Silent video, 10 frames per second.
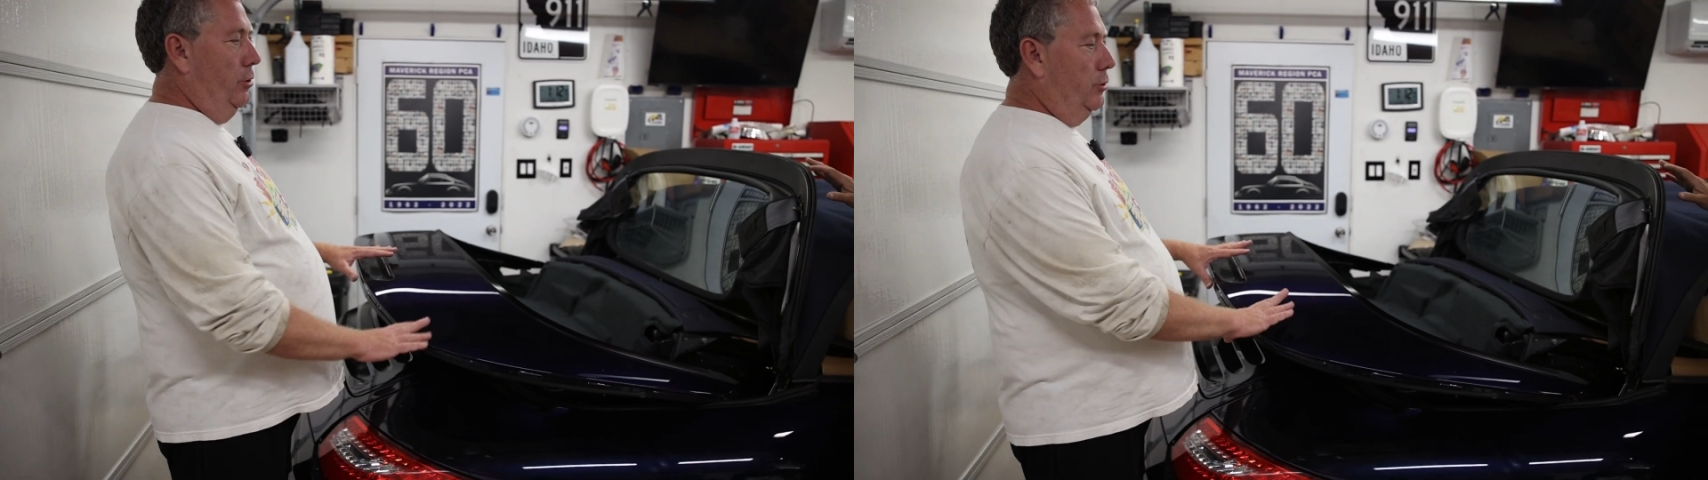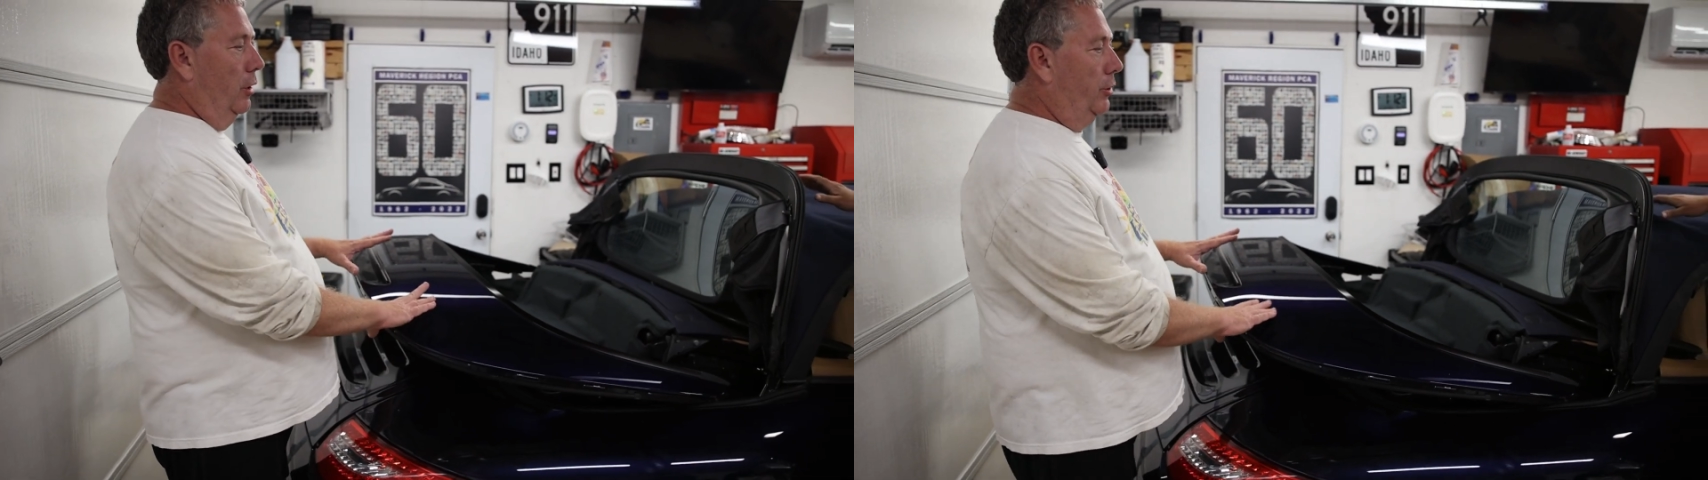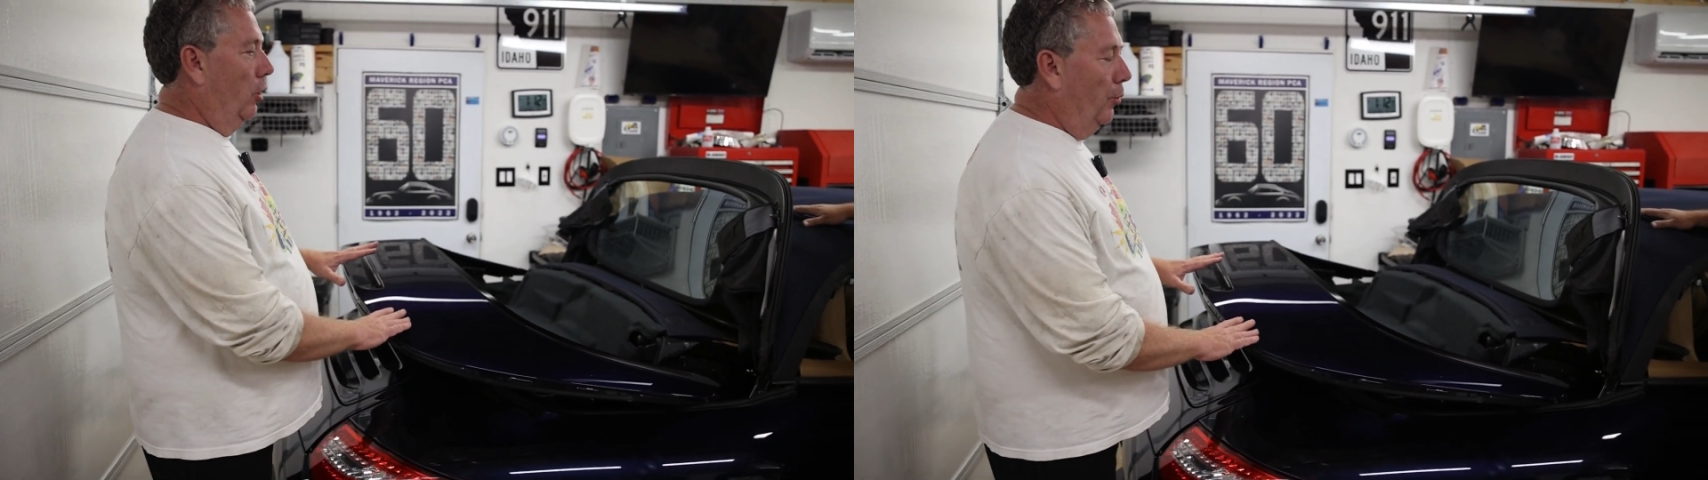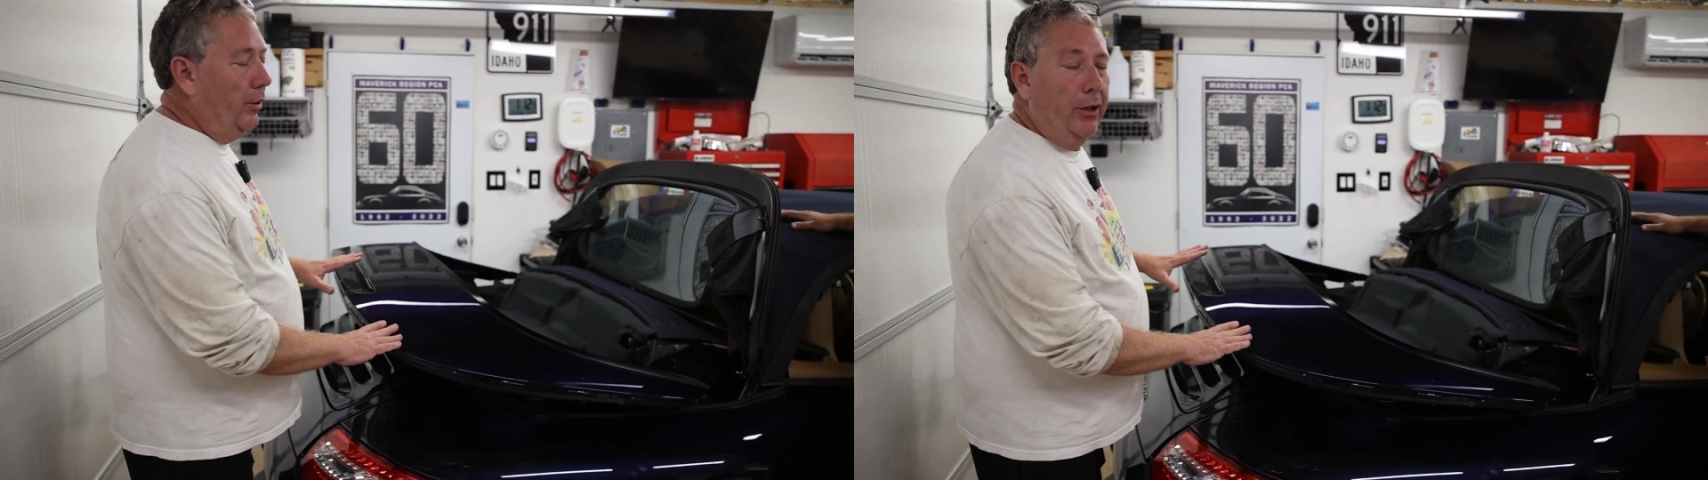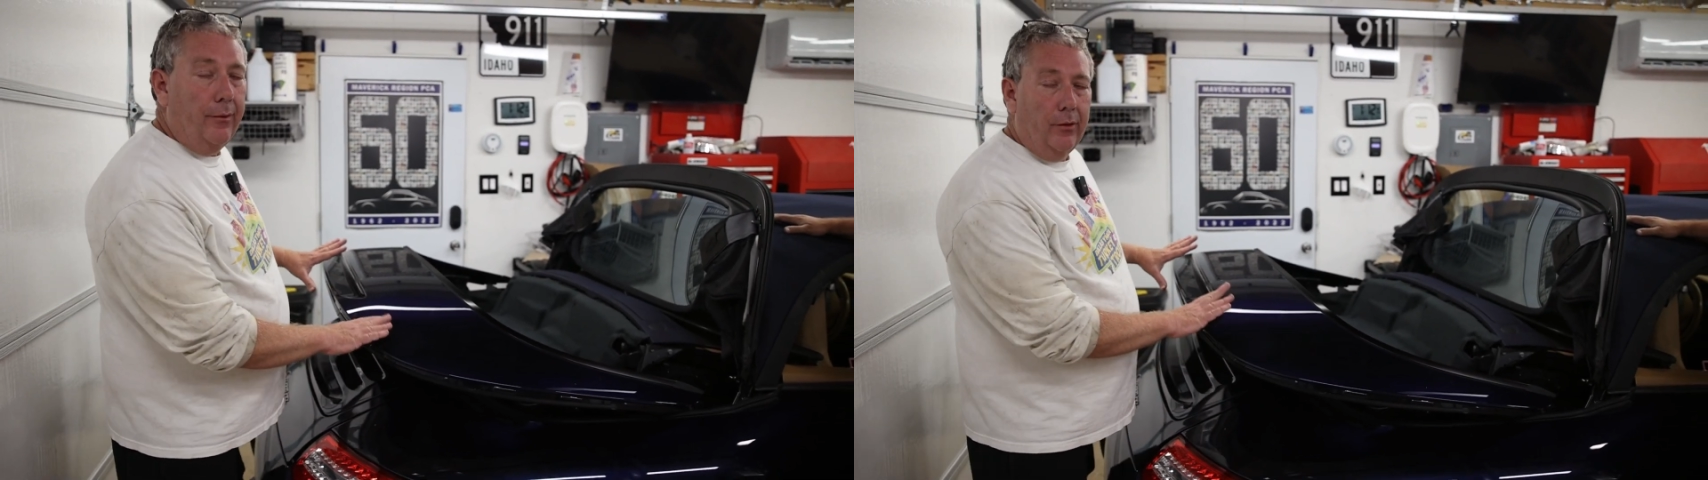you start to
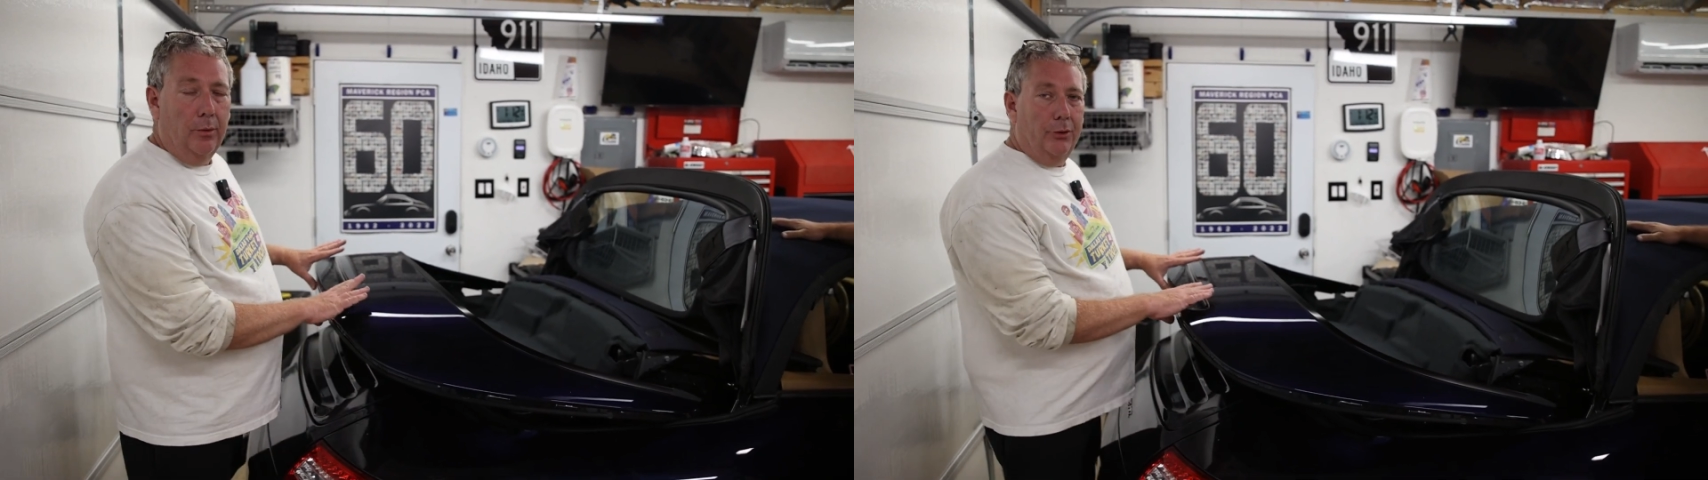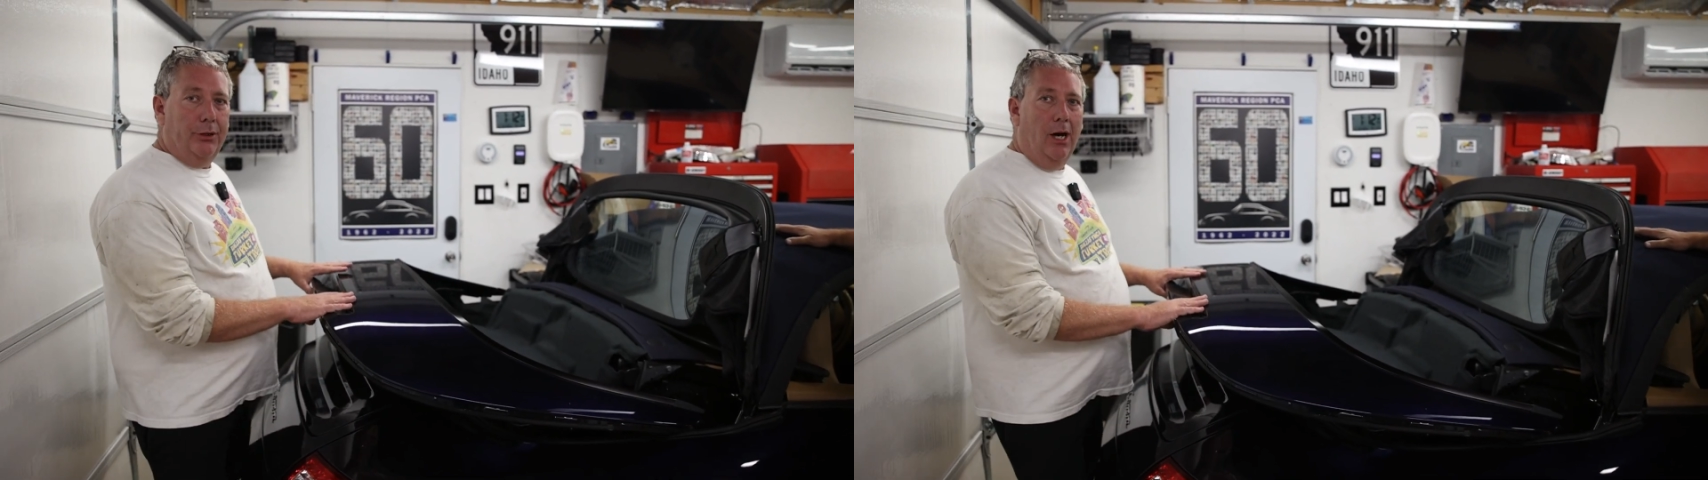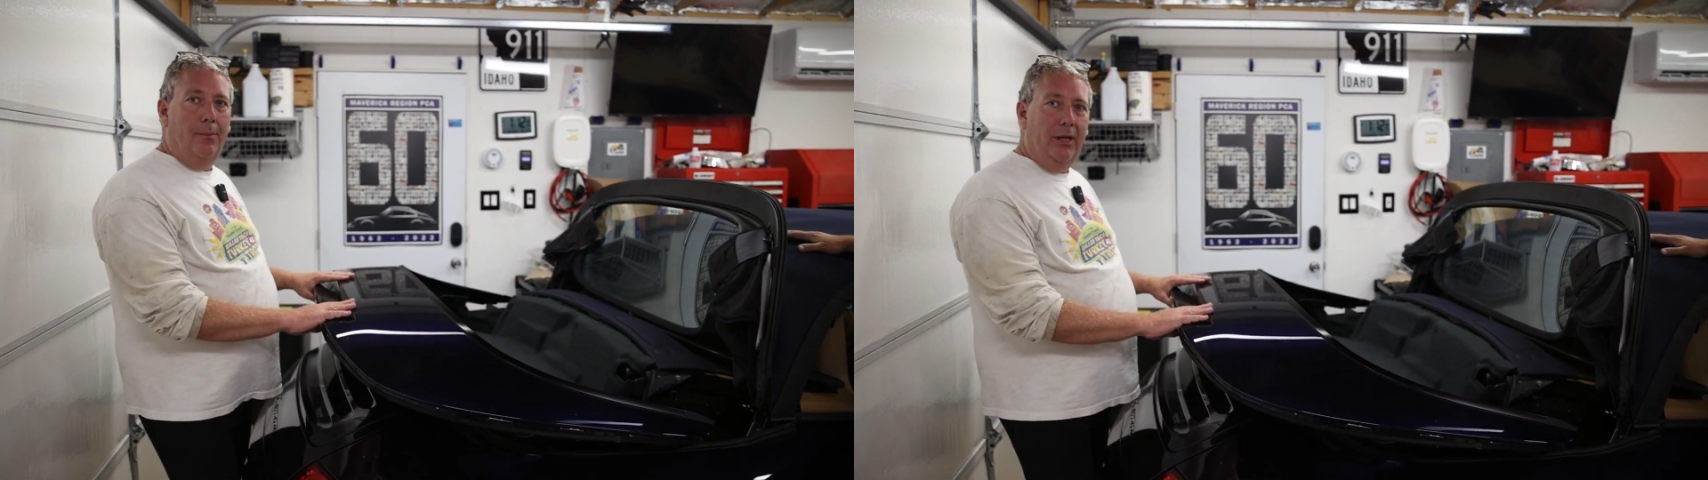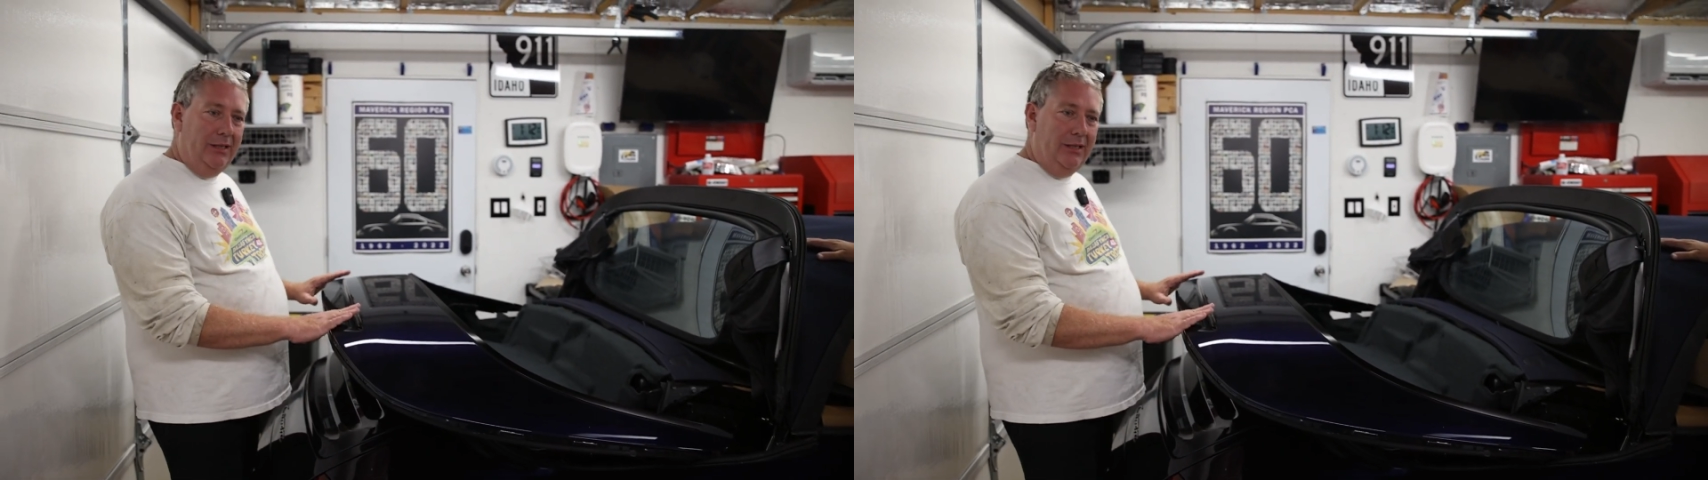open the convertible top